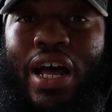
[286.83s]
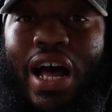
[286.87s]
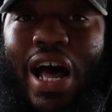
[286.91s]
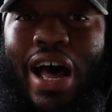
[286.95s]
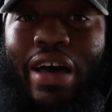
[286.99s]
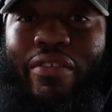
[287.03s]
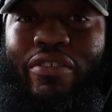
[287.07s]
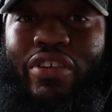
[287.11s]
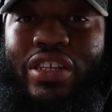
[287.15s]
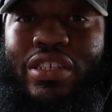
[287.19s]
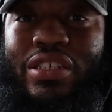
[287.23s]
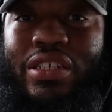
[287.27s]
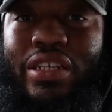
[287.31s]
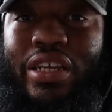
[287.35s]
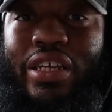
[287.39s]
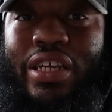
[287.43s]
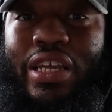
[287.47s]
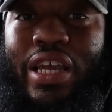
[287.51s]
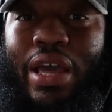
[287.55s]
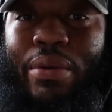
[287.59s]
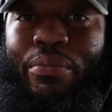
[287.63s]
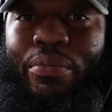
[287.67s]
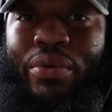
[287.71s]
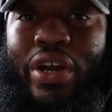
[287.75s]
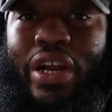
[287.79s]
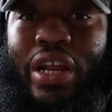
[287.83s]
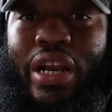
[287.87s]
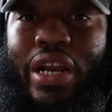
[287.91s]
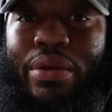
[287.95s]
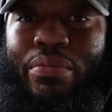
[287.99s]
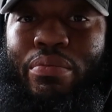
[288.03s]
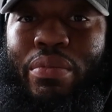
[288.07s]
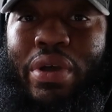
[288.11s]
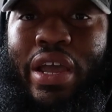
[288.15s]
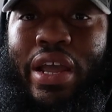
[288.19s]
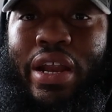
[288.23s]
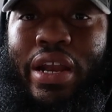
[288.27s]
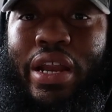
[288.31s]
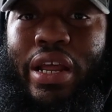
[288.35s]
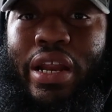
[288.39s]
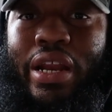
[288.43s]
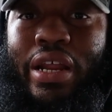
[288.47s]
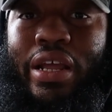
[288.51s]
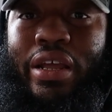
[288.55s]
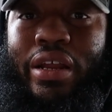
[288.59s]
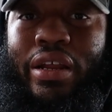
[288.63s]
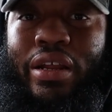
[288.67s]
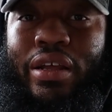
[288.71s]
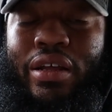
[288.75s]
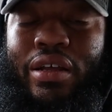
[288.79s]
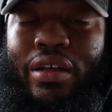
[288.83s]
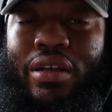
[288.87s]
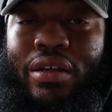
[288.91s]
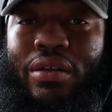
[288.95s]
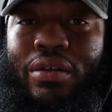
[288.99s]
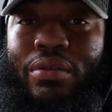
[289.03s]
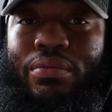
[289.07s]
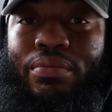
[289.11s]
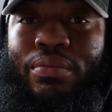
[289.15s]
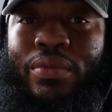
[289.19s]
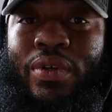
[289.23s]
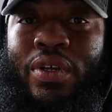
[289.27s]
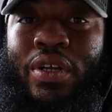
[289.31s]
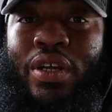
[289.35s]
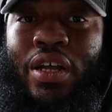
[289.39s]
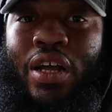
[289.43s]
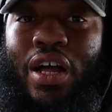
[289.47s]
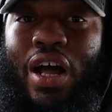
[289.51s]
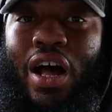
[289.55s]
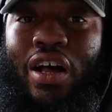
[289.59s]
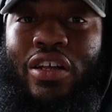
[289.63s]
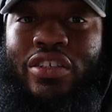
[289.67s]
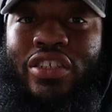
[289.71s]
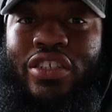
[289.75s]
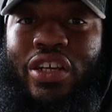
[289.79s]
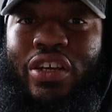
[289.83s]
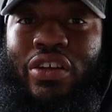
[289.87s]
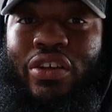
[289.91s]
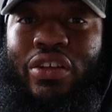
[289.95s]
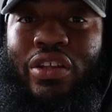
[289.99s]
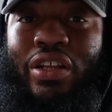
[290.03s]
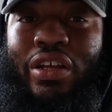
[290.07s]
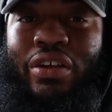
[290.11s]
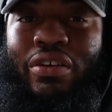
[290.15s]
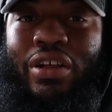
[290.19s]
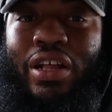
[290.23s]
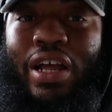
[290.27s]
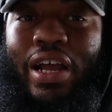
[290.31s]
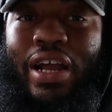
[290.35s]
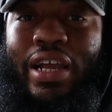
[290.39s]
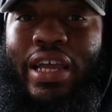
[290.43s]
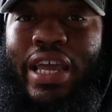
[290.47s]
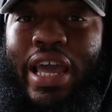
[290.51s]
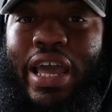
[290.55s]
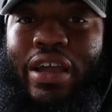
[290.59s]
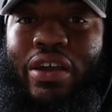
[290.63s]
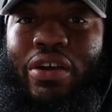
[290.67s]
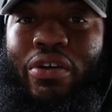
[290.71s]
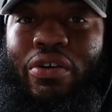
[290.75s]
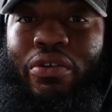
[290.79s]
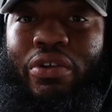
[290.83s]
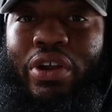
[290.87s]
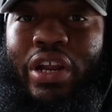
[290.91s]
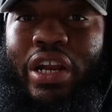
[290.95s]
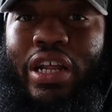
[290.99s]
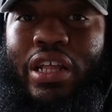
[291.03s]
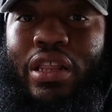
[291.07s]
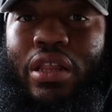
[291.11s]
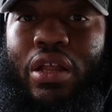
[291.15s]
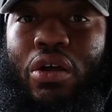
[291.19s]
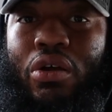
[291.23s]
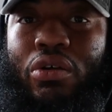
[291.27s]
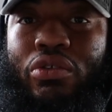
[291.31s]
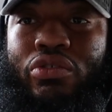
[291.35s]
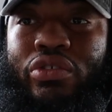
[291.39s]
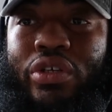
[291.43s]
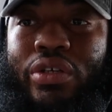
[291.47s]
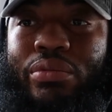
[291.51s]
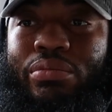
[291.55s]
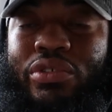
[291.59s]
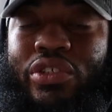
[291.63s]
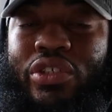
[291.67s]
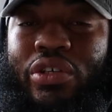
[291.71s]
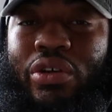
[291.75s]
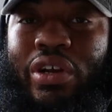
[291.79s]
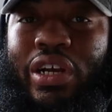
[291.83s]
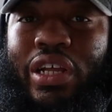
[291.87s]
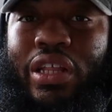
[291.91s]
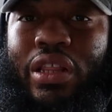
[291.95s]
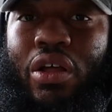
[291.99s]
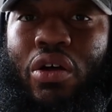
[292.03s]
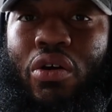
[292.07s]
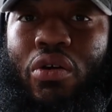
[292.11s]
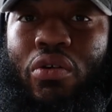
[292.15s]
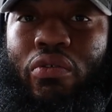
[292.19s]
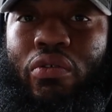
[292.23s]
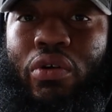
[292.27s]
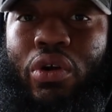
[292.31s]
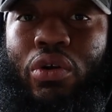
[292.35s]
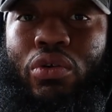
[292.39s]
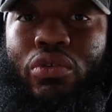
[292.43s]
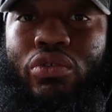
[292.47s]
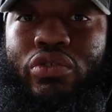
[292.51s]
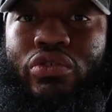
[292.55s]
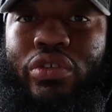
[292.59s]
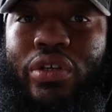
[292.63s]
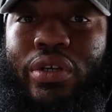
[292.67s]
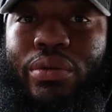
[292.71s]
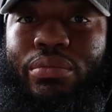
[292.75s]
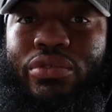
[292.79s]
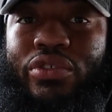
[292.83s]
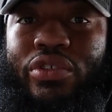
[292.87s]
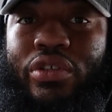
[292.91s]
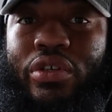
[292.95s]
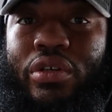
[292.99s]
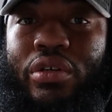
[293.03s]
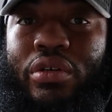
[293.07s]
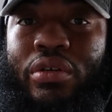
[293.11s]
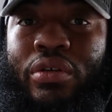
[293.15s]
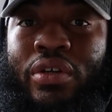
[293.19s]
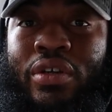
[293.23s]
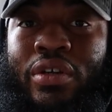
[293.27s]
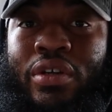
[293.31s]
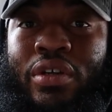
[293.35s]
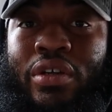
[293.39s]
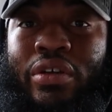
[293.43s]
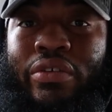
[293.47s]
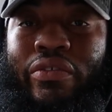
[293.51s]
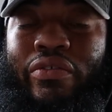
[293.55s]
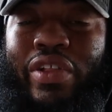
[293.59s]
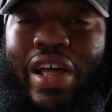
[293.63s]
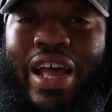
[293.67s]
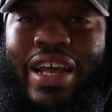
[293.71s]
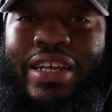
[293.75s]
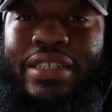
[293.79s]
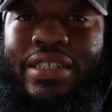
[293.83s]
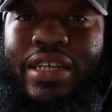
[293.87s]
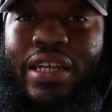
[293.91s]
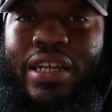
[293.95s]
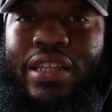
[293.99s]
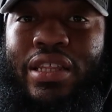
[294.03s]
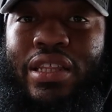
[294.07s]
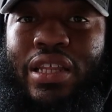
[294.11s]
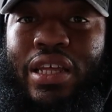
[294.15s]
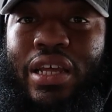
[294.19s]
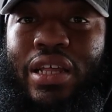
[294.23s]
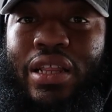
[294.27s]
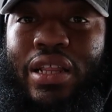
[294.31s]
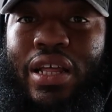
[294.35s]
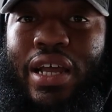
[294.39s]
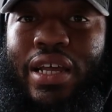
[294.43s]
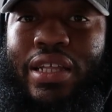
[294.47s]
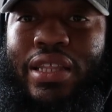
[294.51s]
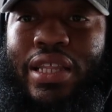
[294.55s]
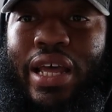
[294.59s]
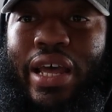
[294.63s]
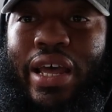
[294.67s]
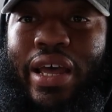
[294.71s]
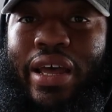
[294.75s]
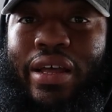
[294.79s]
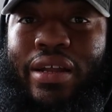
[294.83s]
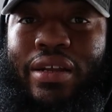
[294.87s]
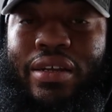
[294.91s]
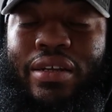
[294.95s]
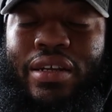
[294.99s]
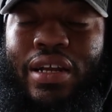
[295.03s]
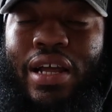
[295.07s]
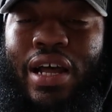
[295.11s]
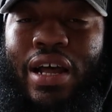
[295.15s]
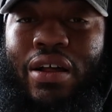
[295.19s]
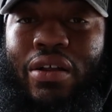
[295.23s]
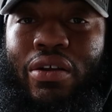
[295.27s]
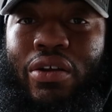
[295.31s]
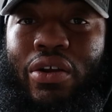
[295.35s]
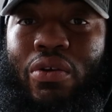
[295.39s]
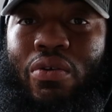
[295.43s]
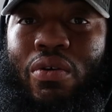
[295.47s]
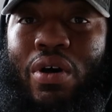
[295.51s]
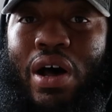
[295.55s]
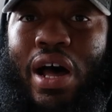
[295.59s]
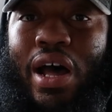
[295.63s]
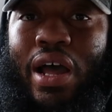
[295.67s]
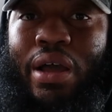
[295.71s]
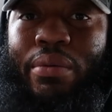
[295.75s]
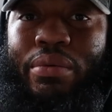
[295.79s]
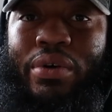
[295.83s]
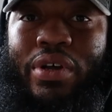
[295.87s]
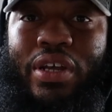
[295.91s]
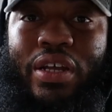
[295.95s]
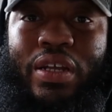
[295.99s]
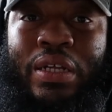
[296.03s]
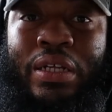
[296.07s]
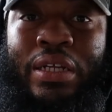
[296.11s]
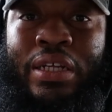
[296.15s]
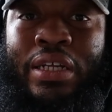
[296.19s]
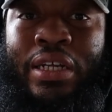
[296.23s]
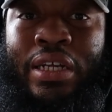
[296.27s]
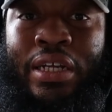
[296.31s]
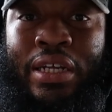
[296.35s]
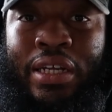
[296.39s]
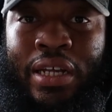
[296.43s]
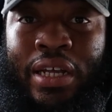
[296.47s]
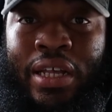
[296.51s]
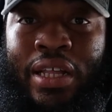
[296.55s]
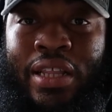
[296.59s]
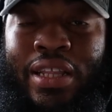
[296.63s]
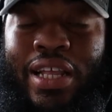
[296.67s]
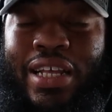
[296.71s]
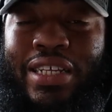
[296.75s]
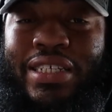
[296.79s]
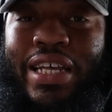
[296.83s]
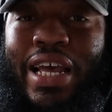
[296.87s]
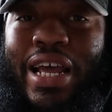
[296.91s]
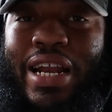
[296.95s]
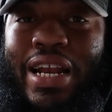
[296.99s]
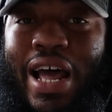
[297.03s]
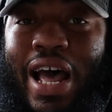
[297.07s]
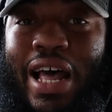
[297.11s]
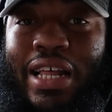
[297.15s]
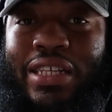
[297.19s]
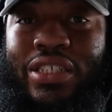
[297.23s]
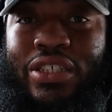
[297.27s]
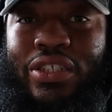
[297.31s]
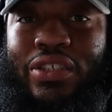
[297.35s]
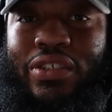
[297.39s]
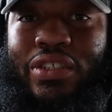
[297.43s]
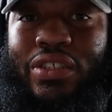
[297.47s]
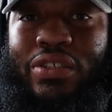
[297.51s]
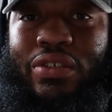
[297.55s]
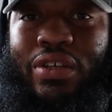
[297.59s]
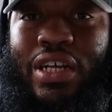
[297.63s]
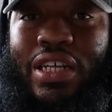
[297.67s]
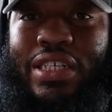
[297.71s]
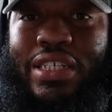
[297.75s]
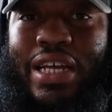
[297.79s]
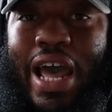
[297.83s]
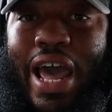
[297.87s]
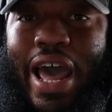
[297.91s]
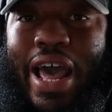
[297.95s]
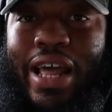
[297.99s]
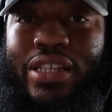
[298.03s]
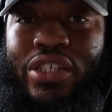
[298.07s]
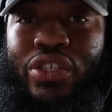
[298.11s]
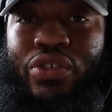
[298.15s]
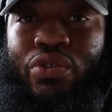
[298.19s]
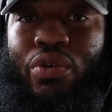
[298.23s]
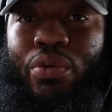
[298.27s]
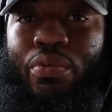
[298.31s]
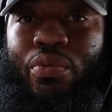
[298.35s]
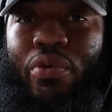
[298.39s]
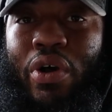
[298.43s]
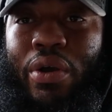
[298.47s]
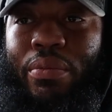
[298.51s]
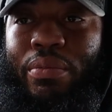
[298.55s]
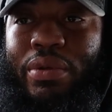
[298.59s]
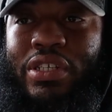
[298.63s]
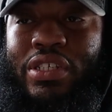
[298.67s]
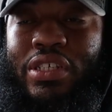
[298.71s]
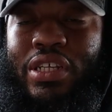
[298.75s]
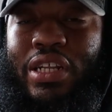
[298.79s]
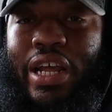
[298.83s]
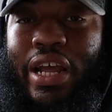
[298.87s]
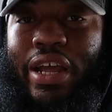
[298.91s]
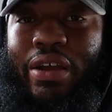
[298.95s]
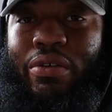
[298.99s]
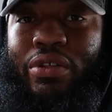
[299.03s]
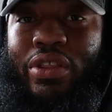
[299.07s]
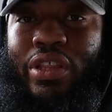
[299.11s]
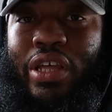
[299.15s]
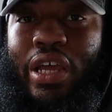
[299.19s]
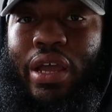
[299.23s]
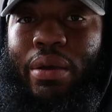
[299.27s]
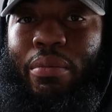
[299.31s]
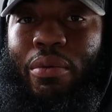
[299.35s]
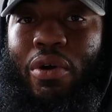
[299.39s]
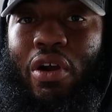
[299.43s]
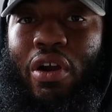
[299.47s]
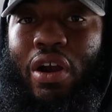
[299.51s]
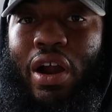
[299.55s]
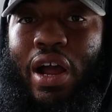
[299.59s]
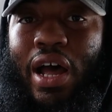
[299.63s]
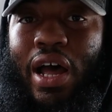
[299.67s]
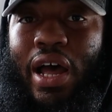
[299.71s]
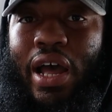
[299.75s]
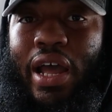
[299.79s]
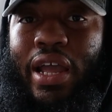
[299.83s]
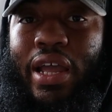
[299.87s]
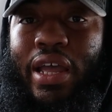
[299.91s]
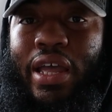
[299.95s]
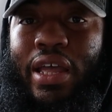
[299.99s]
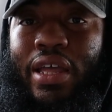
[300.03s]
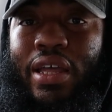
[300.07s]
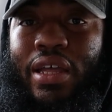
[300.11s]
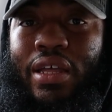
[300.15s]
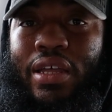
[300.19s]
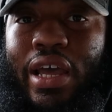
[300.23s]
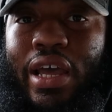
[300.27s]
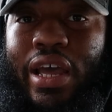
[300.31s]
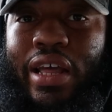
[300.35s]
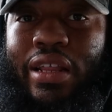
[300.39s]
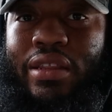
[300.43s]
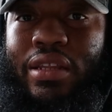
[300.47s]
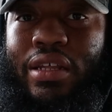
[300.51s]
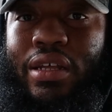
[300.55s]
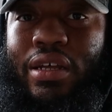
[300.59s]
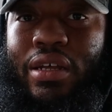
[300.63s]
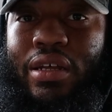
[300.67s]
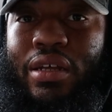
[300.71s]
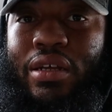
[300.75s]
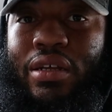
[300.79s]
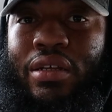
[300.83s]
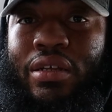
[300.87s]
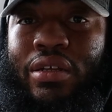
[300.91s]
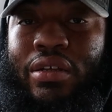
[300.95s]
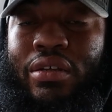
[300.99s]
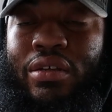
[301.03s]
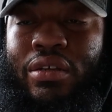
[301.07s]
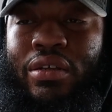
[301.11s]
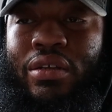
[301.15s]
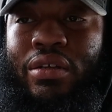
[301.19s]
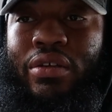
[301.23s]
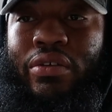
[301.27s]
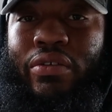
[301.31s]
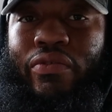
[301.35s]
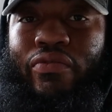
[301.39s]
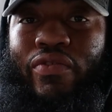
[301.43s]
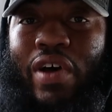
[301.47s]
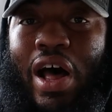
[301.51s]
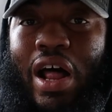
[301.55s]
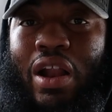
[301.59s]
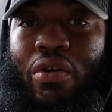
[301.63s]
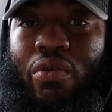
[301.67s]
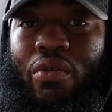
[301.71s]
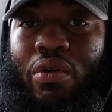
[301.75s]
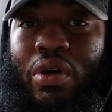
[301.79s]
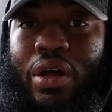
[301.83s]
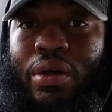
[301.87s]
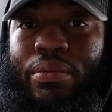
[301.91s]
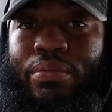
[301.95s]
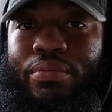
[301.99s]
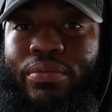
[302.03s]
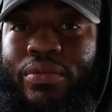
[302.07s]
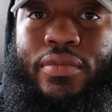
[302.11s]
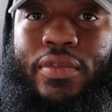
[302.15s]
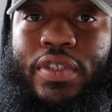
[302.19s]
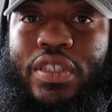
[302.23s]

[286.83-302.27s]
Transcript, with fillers: Obviously, can't put any bend in it. Um, also, they were like, I can't go on any long trips, so any long road trips or flights, anything like that. I don't know why, but they said not to, as well as I had two appointments today with the MRI and the follow up.